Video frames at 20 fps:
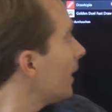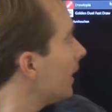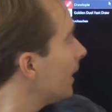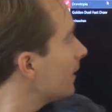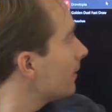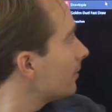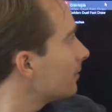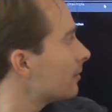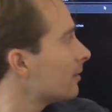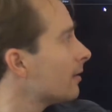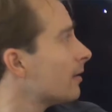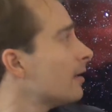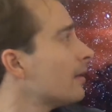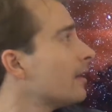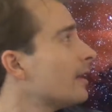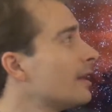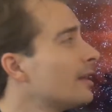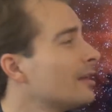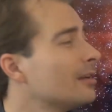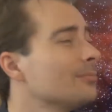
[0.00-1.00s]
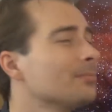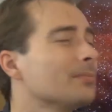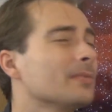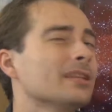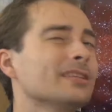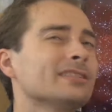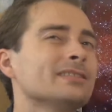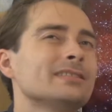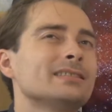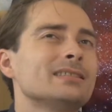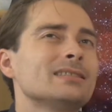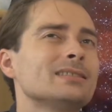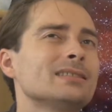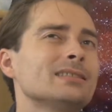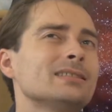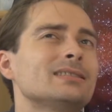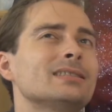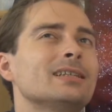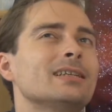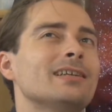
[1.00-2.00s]
And this
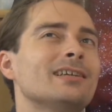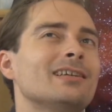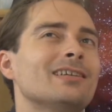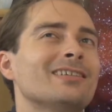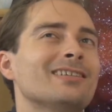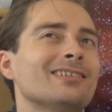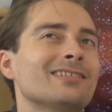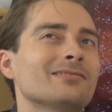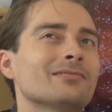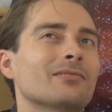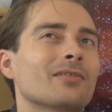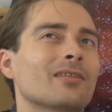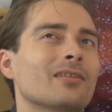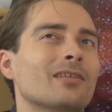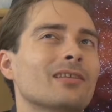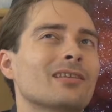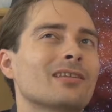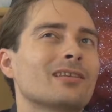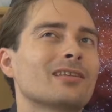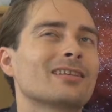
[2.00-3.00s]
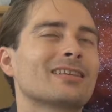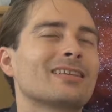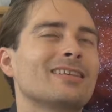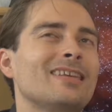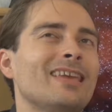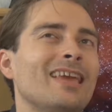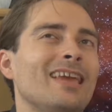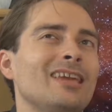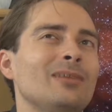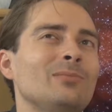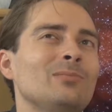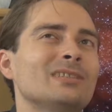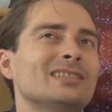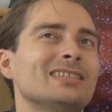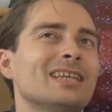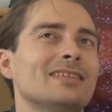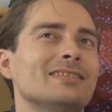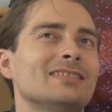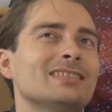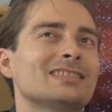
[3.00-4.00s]
is a game
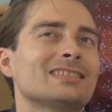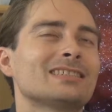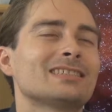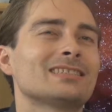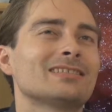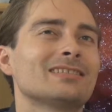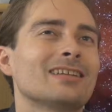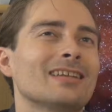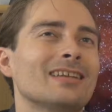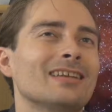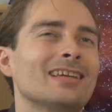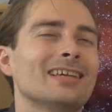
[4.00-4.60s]
that it's